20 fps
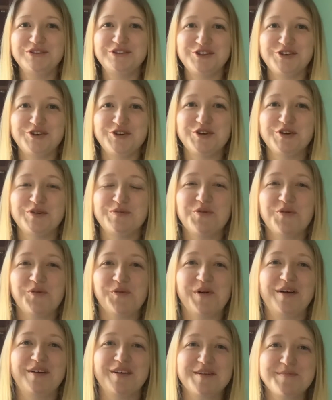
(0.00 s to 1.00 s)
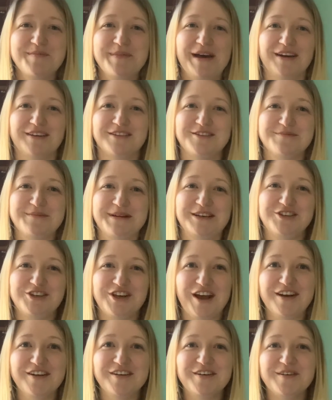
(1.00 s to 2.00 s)
YouTube, welcome back to my
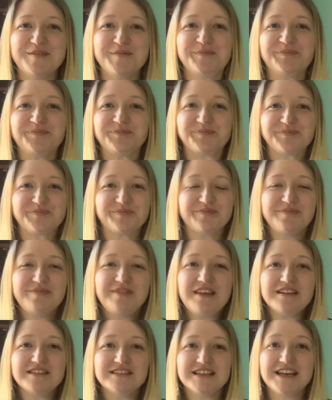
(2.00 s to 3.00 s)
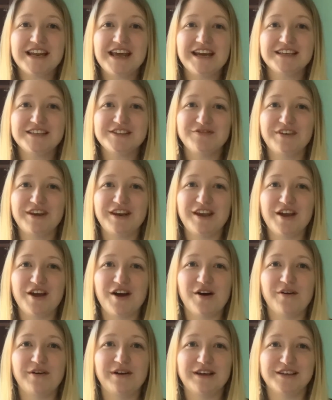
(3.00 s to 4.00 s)
channel. Today's
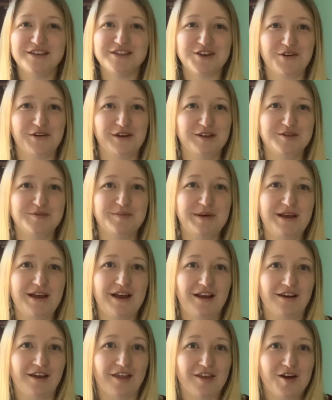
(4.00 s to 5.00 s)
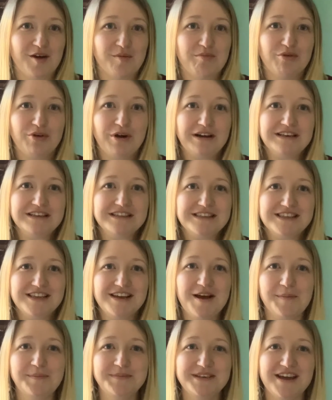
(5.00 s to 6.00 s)
video is going to be another pregnancy
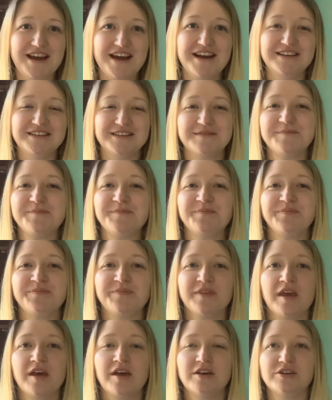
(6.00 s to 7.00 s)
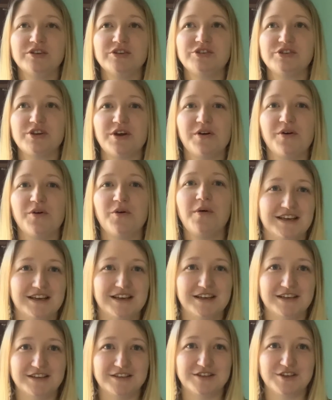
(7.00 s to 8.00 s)
update. So it
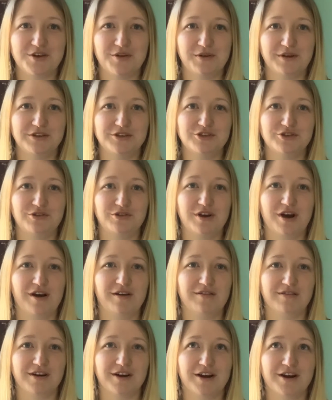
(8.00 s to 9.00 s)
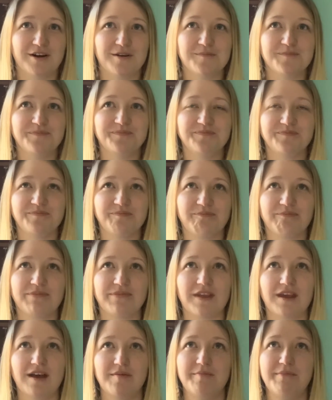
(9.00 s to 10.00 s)
is going to cover
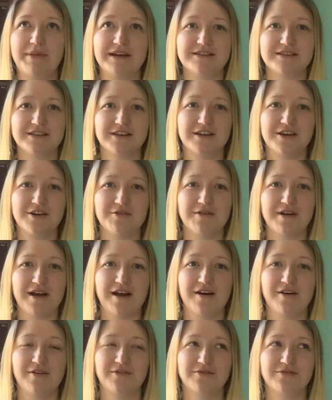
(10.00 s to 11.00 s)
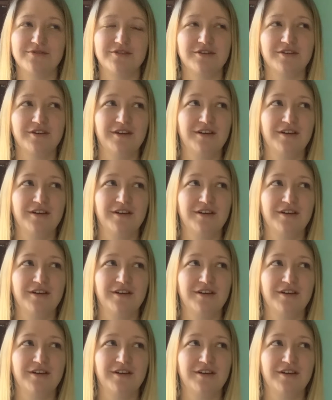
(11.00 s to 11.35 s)
basically around